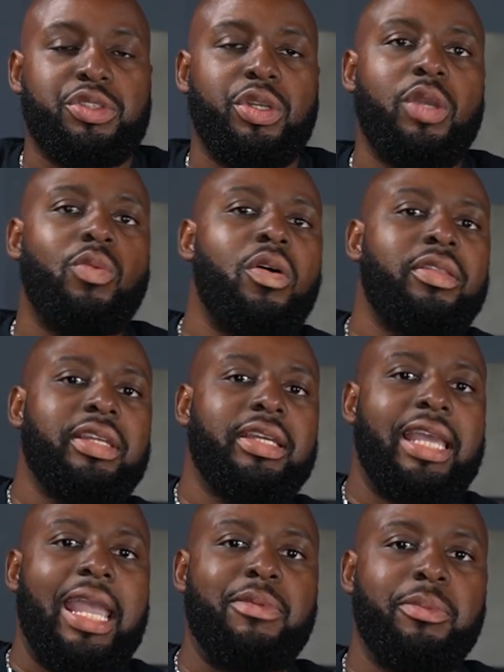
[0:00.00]
So you want the
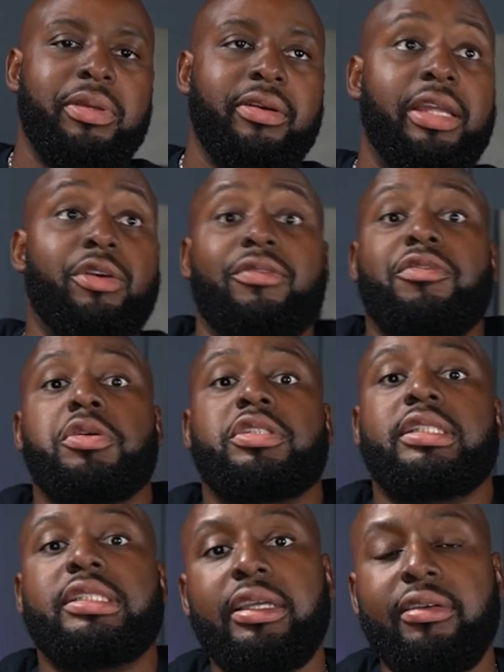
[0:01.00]
capability or
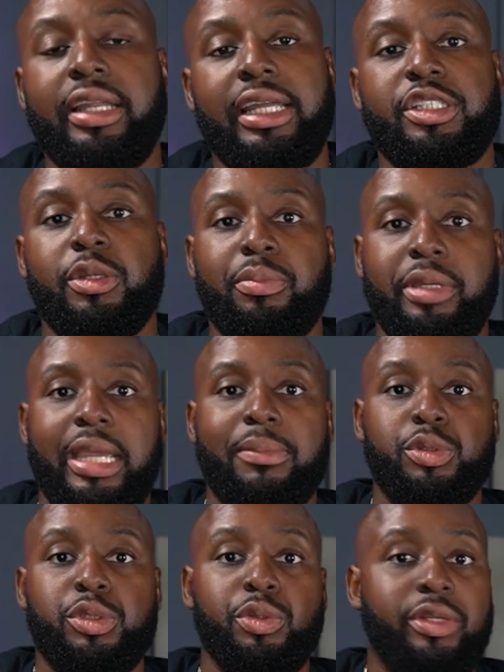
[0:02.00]
versatility to be
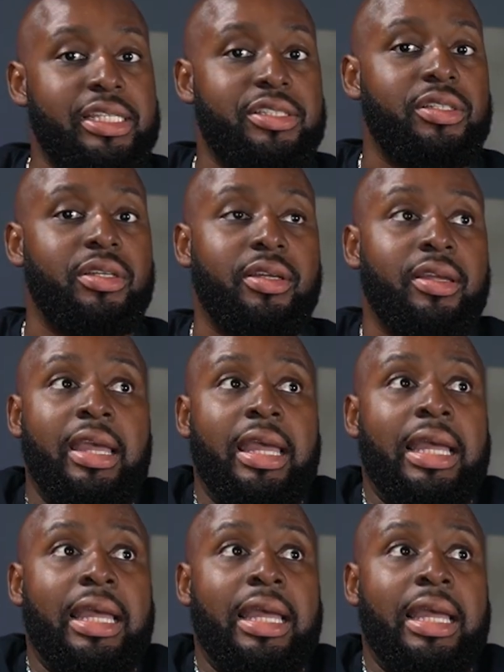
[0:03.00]
able to listen to,